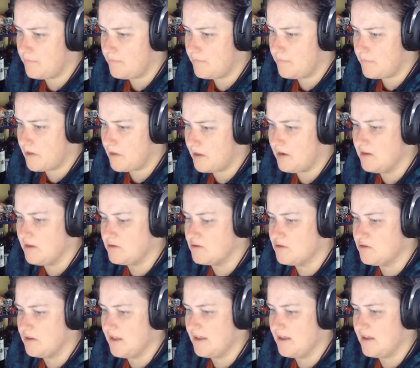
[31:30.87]
A little too
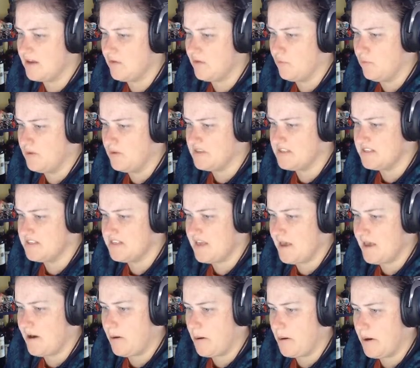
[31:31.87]
like kind of wizard
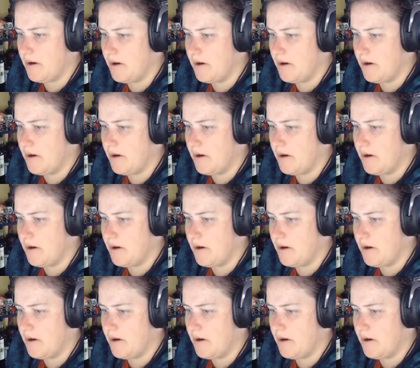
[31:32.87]
tower.